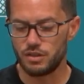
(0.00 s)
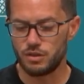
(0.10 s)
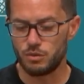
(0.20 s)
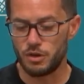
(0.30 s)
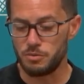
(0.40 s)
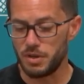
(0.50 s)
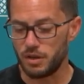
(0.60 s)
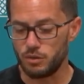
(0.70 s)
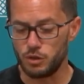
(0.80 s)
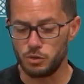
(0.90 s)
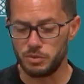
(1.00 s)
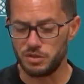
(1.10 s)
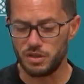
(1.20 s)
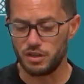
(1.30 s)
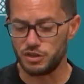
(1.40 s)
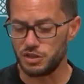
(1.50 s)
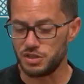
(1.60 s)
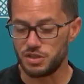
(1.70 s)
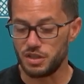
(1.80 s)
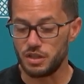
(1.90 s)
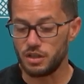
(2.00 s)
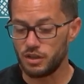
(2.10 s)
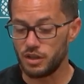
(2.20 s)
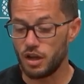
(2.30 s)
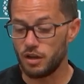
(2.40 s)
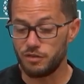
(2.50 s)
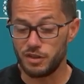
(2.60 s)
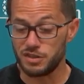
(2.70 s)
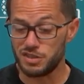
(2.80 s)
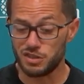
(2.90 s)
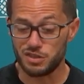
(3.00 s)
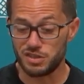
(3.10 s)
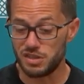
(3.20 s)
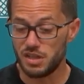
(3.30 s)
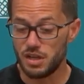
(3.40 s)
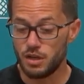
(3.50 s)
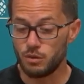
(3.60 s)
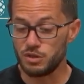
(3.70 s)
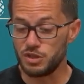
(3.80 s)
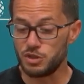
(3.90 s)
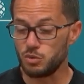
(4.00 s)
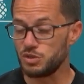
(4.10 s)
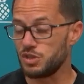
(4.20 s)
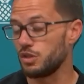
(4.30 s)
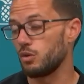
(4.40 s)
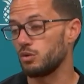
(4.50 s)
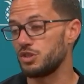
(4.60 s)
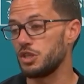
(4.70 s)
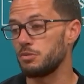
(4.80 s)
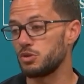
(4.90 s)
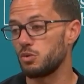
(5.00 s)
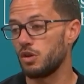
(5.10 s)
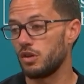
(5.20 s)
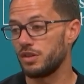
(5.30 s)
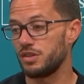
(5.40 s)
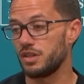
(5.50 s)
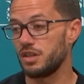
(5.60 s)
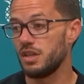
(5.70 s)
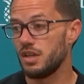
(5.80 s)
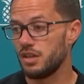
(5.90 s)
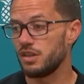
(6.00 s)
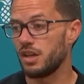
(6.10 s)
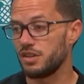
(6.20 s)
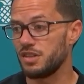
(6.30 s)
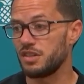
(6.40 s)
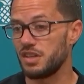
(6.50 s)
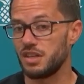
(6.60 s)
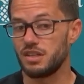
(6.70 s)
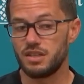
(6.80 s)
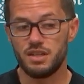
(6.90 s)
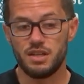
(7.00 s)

running back room and not just the offense. There's residuals to the whole team as well. I think they